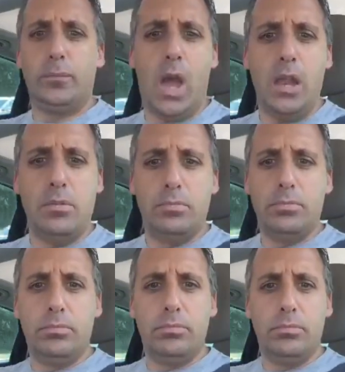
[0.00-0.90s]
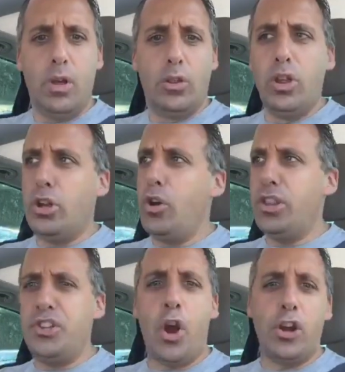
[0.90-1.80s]
Go ahead. Look at all
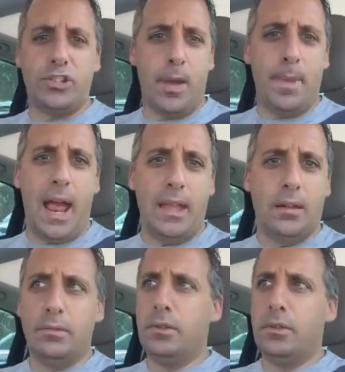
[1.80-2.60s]
these hearts coming at you.